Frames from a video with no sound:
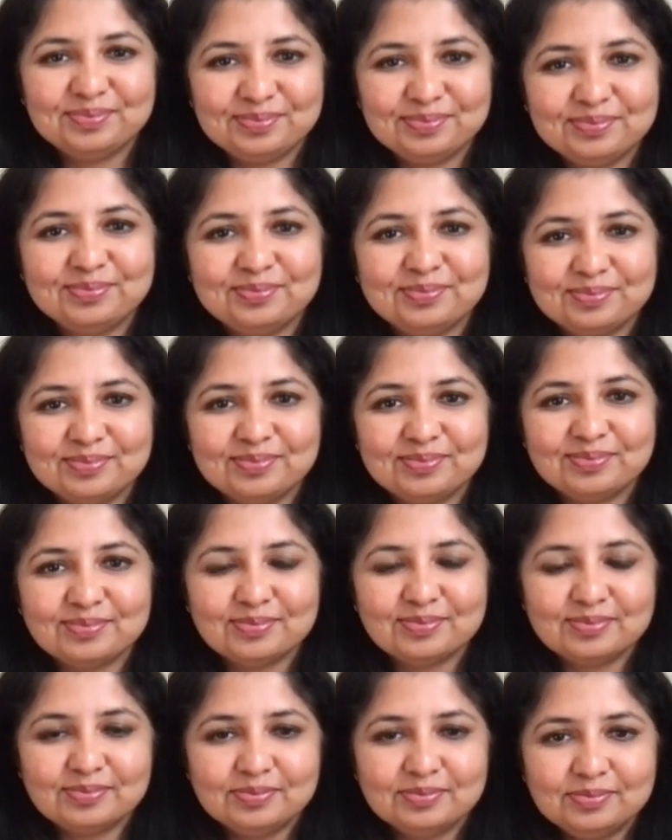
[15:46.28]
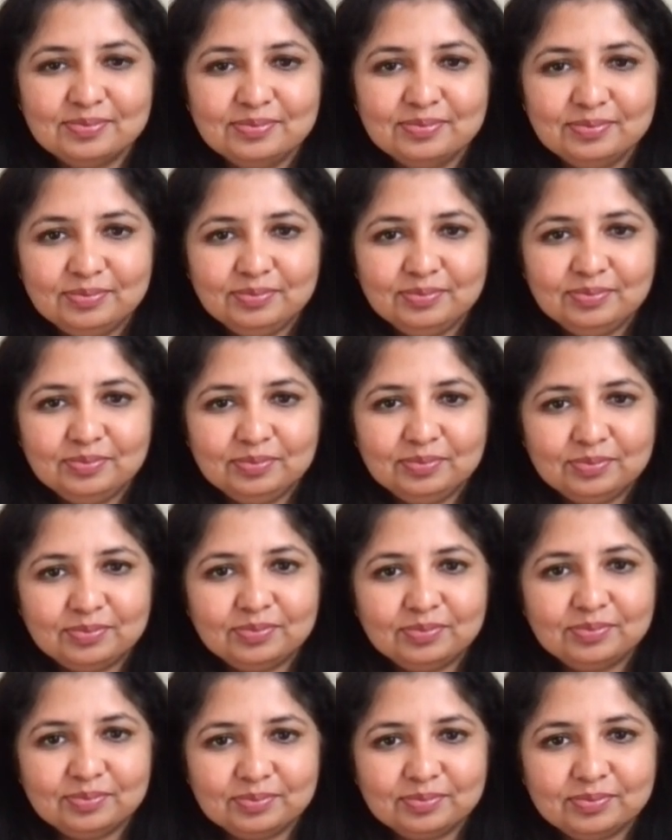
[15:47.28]

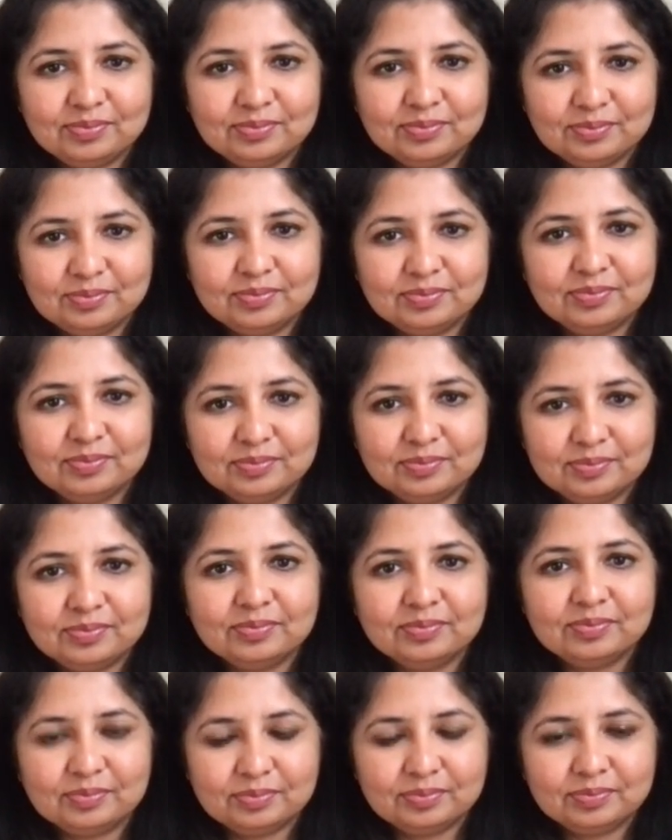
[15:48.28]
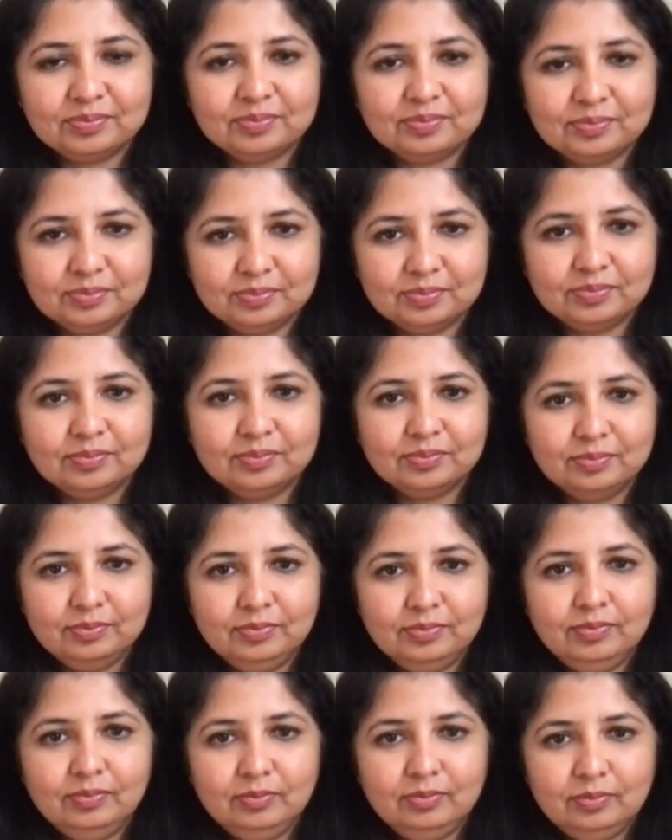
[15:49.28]

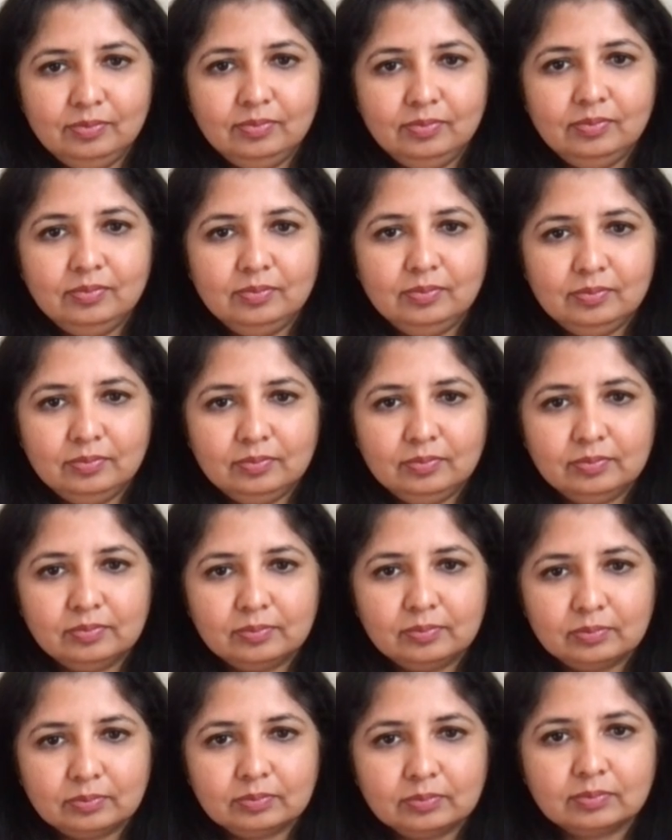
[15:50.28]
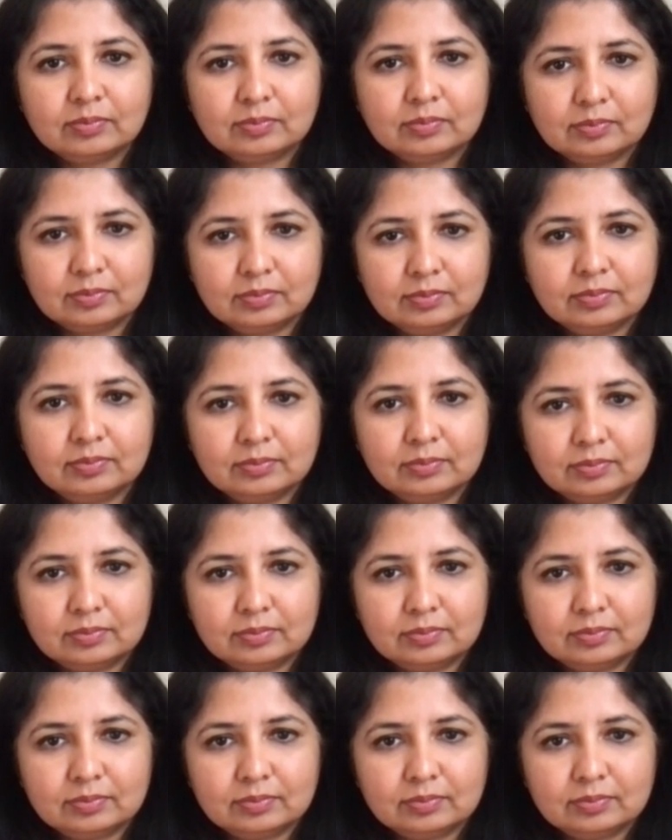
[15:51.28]
The person shown says nothing.